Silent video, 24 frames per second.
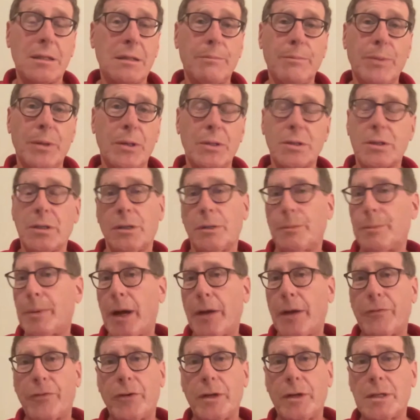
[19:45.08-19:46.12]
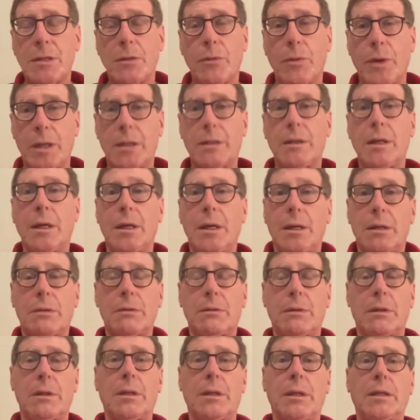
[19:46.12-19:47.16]
personal preference, and what
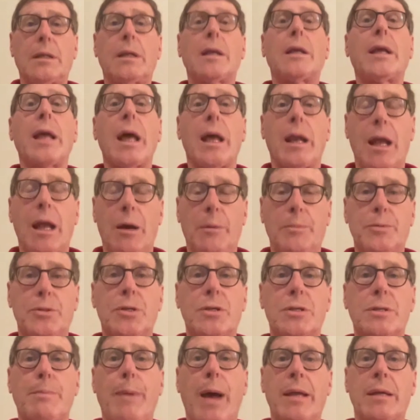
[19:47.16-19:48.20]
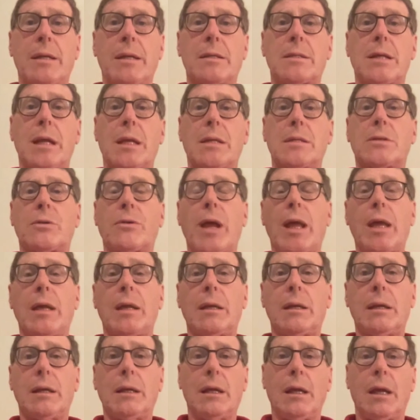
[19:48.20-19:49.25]
again helps your spine to stay
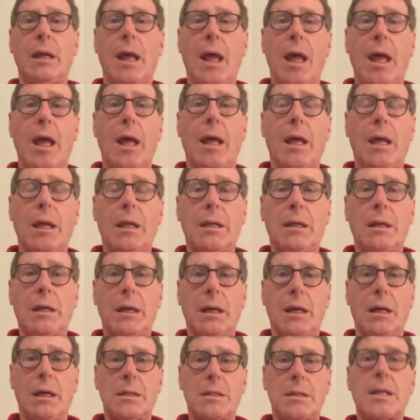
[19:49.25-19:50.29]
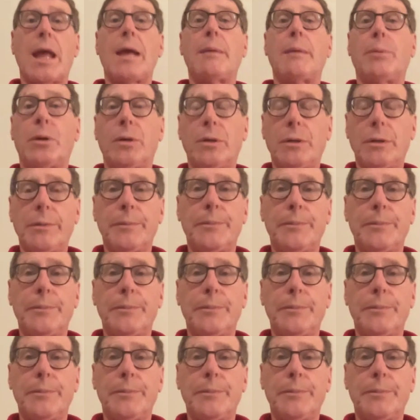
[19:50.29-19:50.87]
straight and stable.